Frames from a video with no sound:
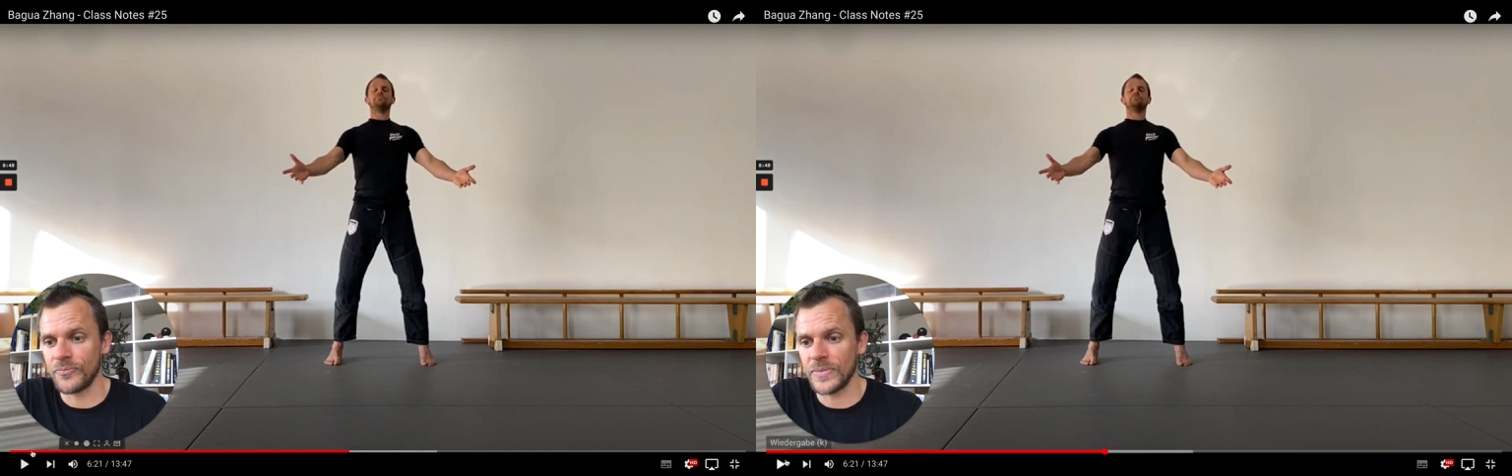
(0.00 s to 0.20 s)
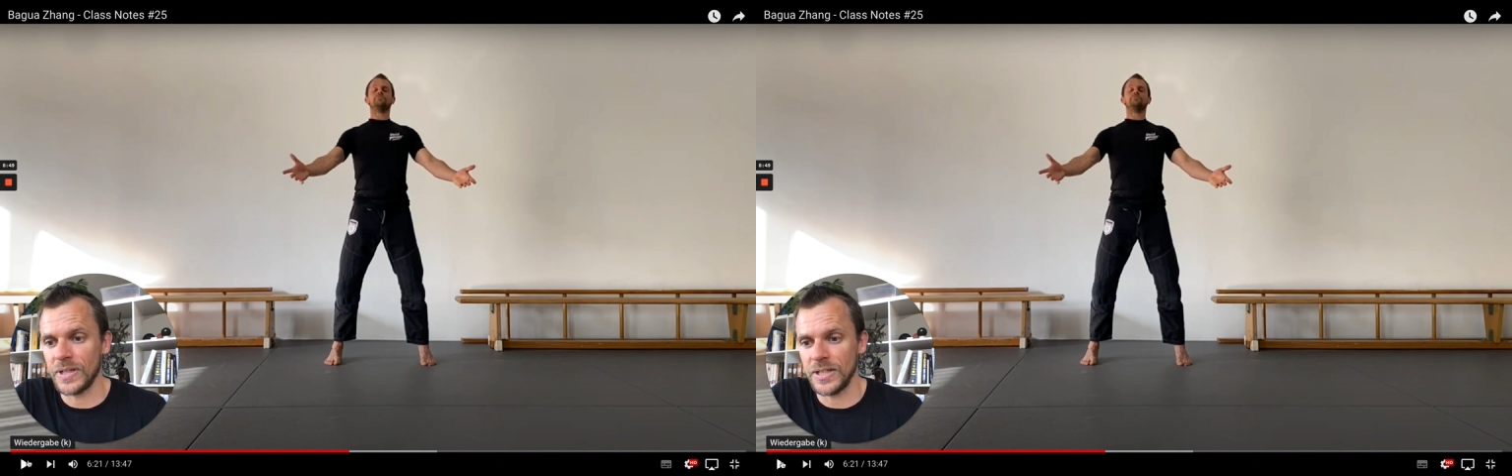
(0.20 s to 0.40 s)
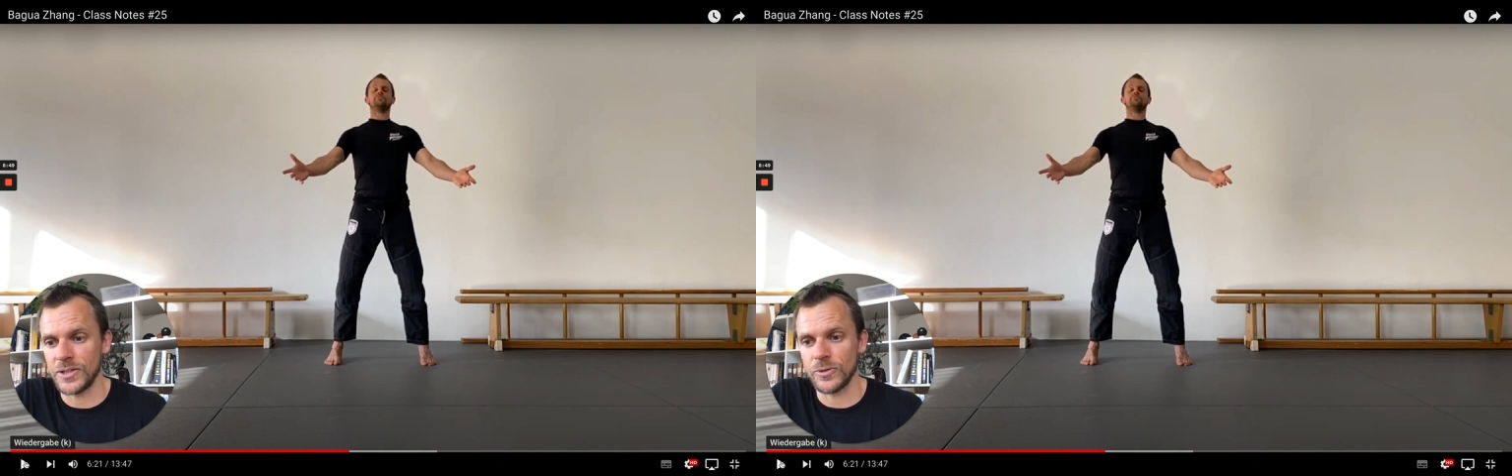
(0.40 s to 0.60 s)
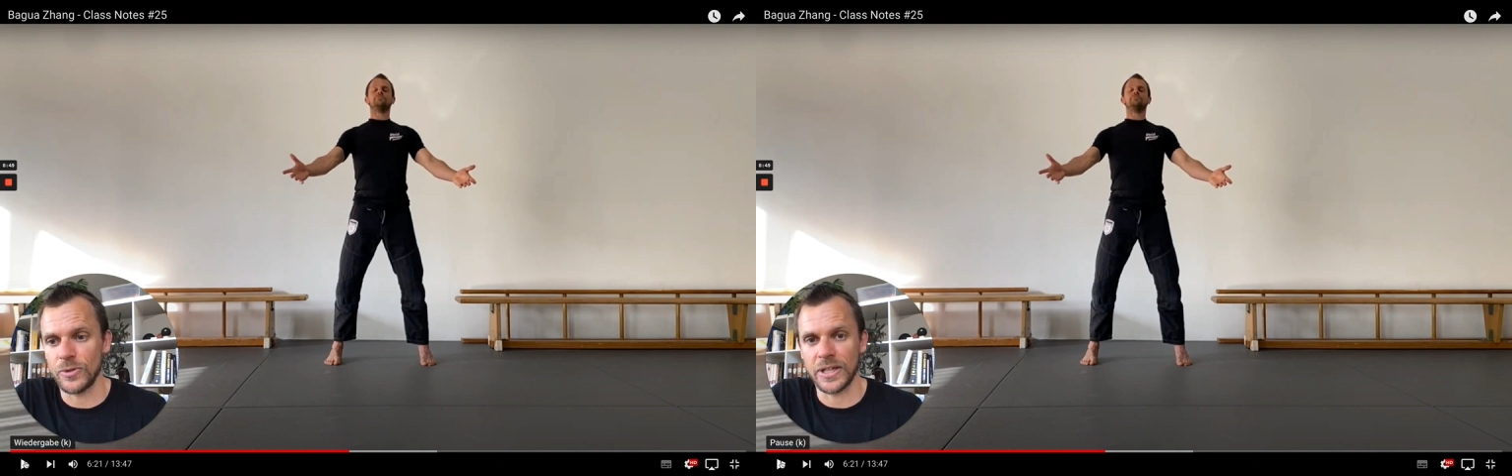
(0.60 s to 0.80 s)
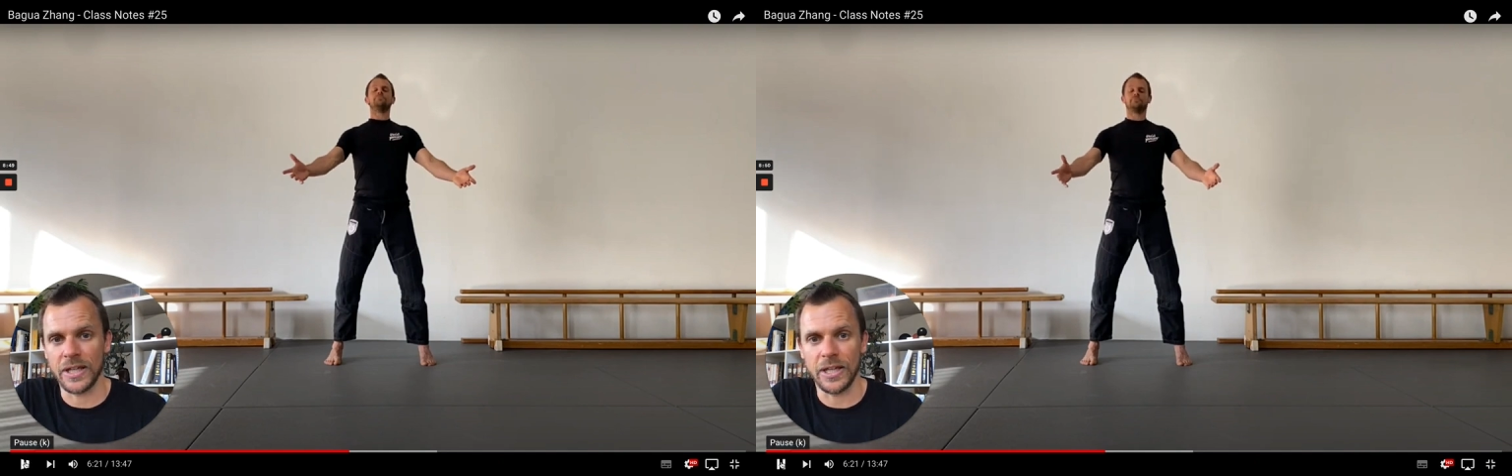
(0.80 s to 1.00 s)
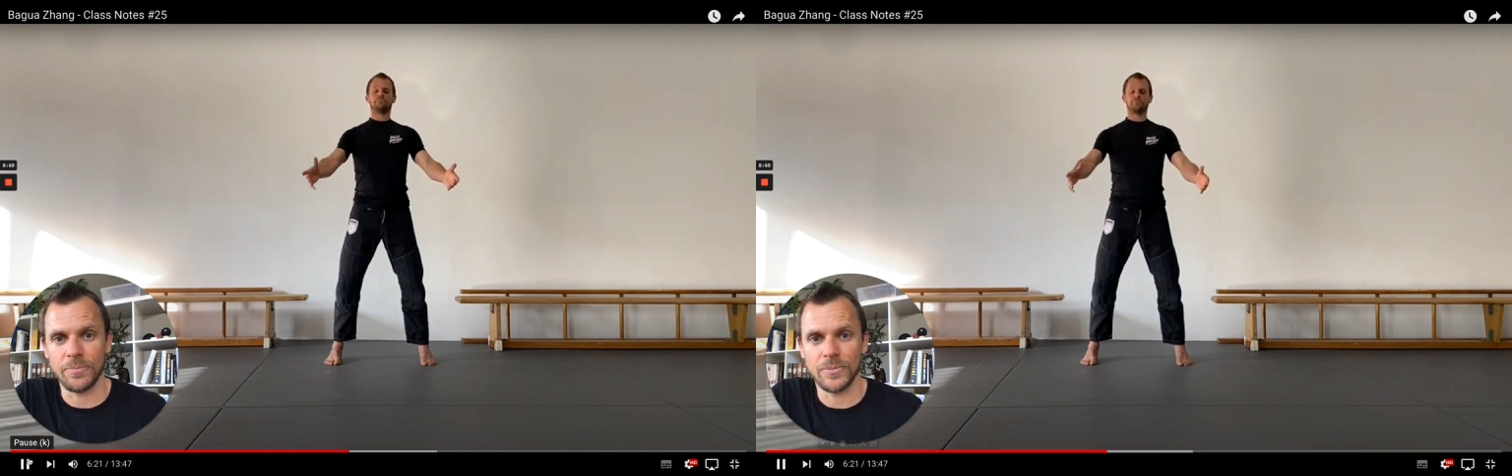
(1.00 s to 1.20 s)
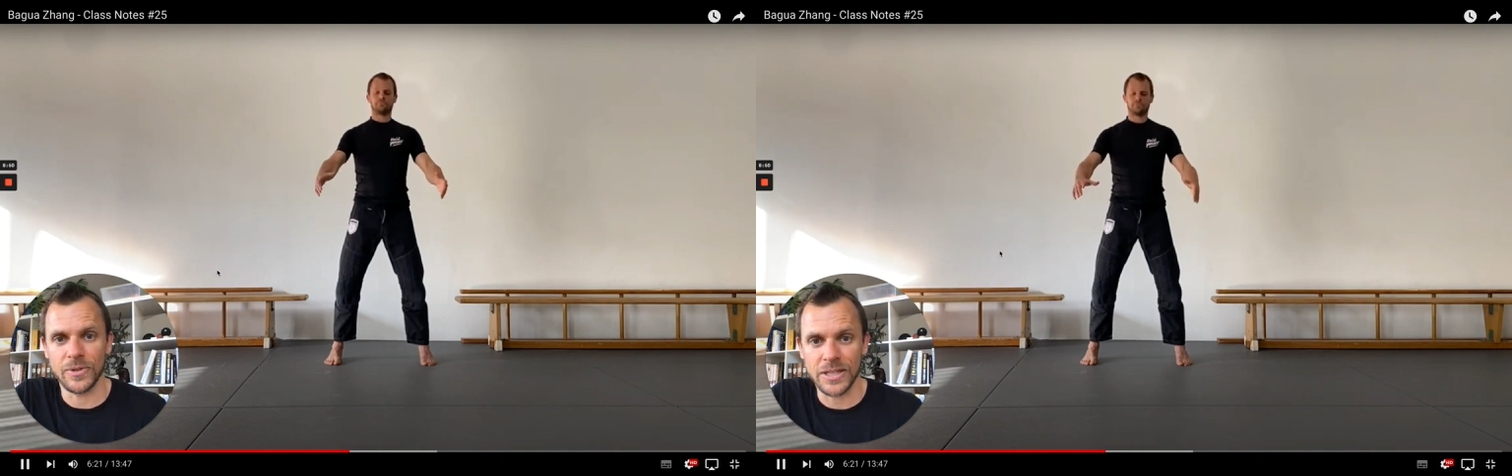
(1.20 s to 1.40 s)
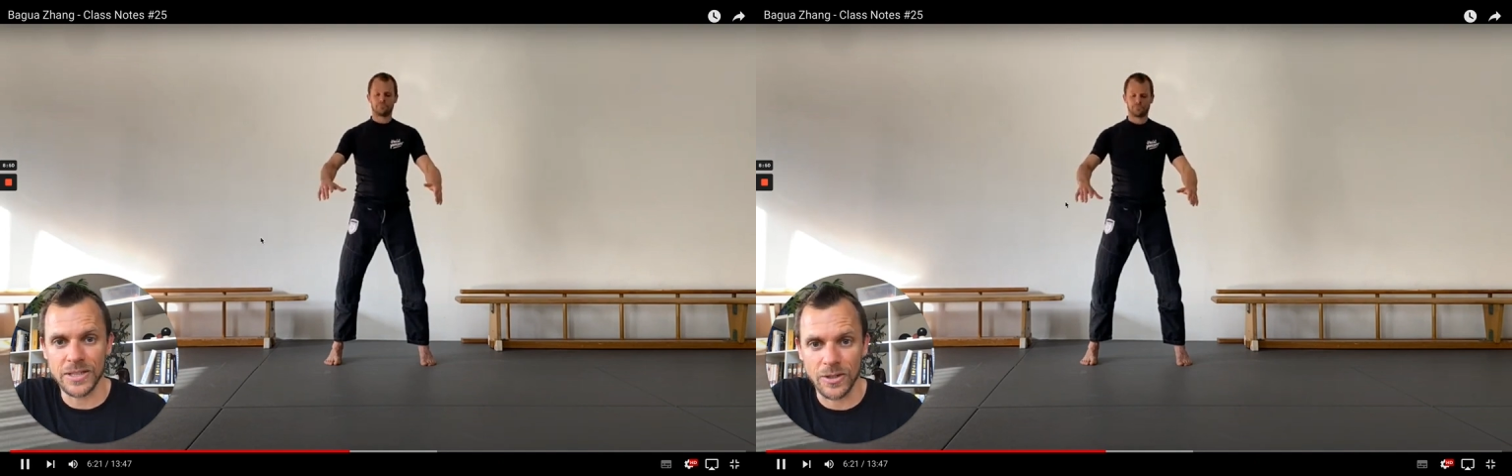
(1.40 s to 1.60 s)
into the game.
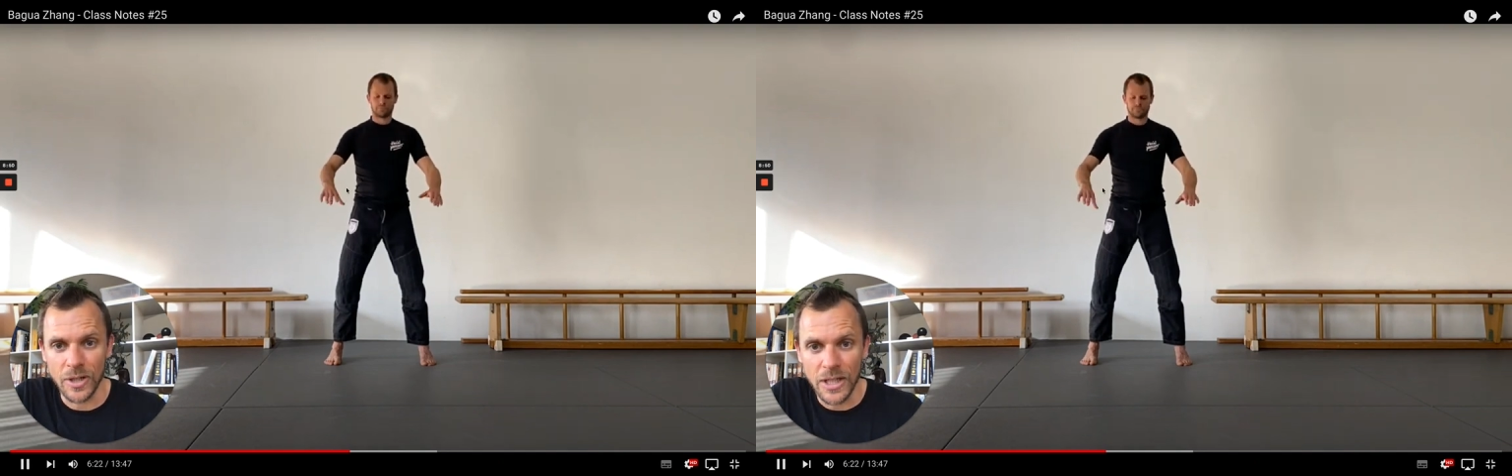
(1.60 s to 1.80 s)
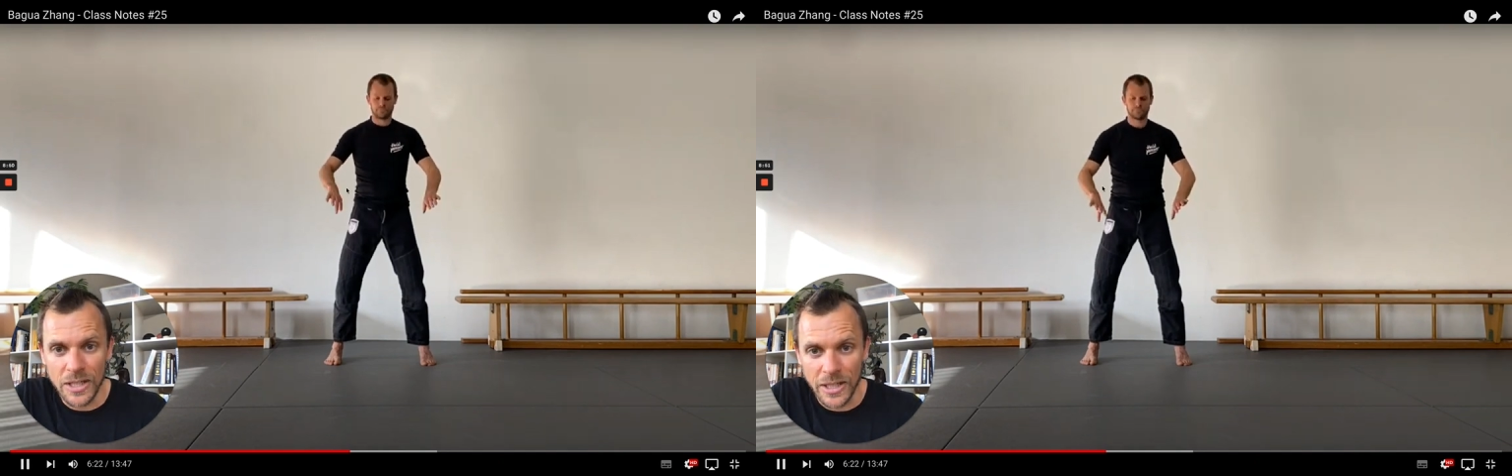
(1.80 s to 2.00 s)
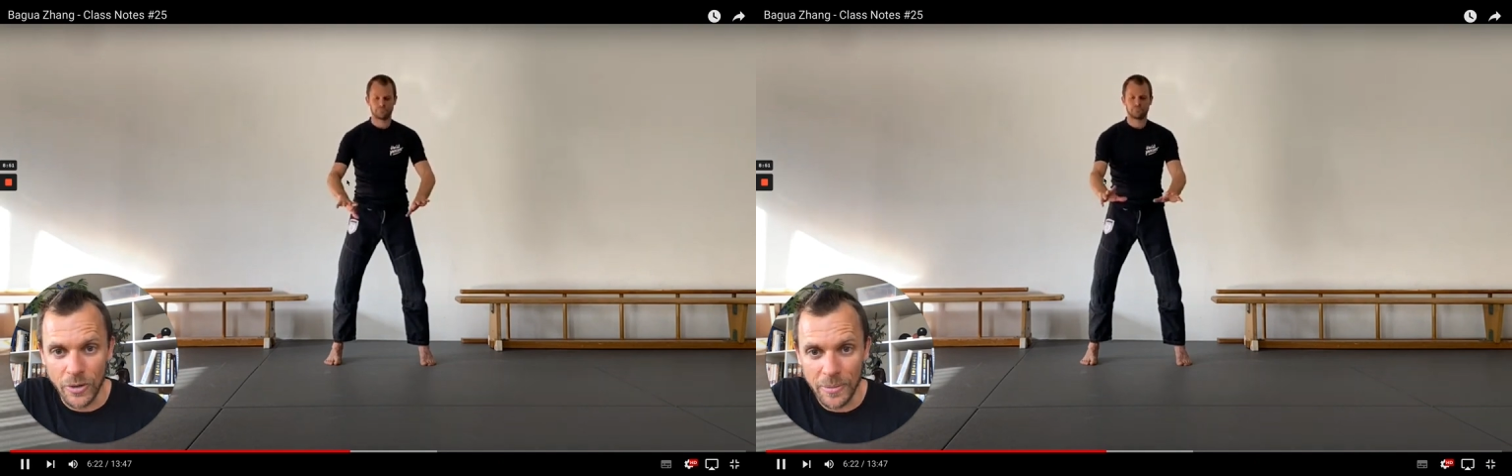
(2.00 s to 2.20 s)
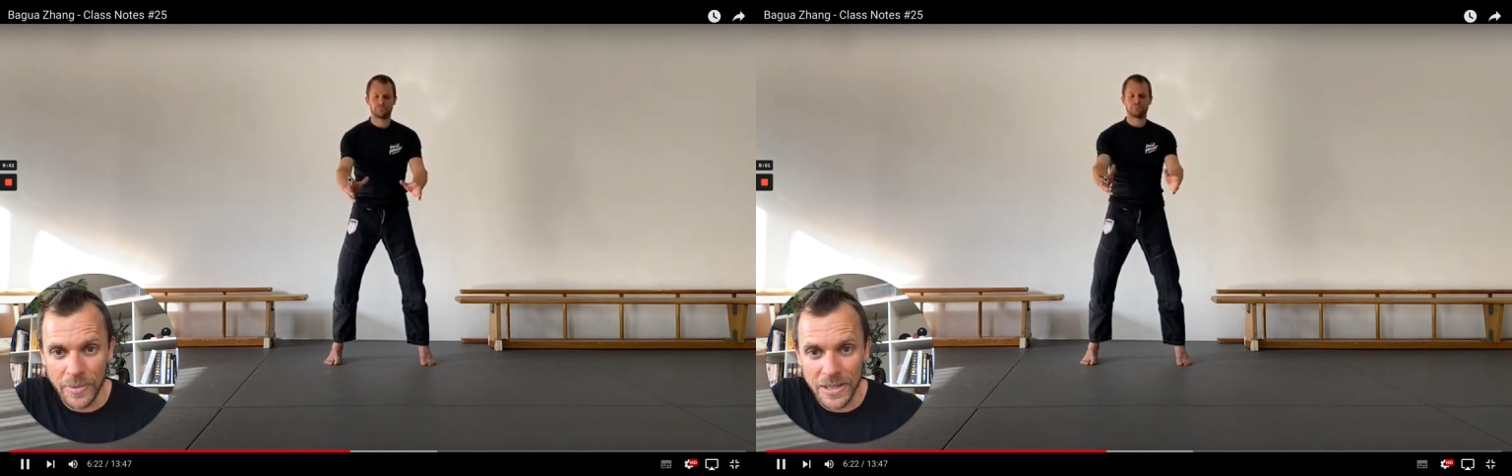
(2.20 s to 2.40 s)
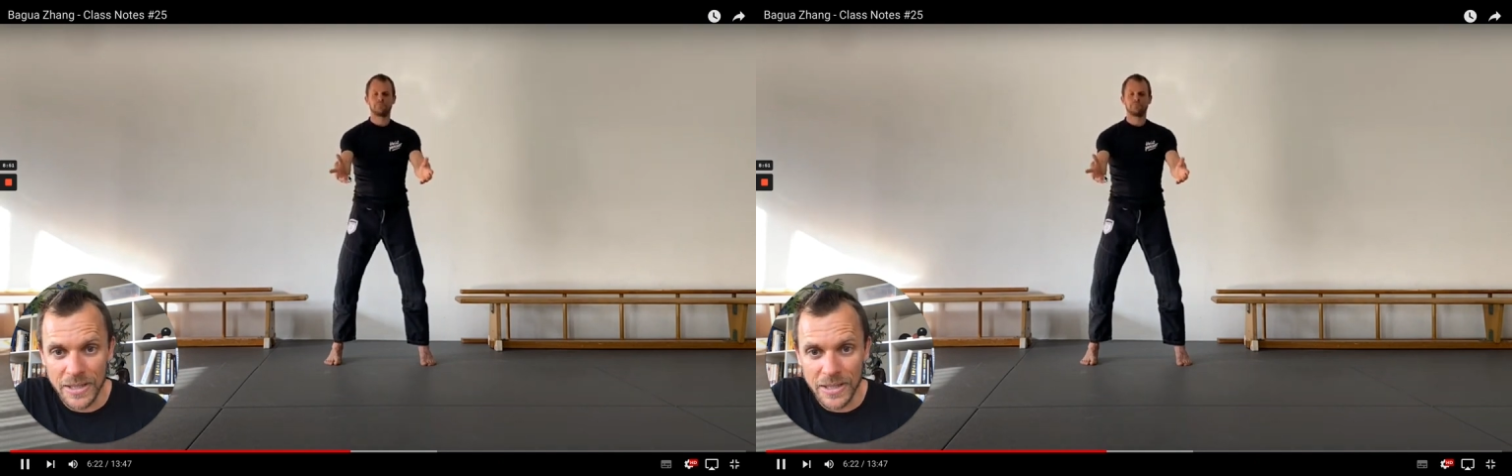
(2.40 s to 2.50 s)
Okay, so now I'm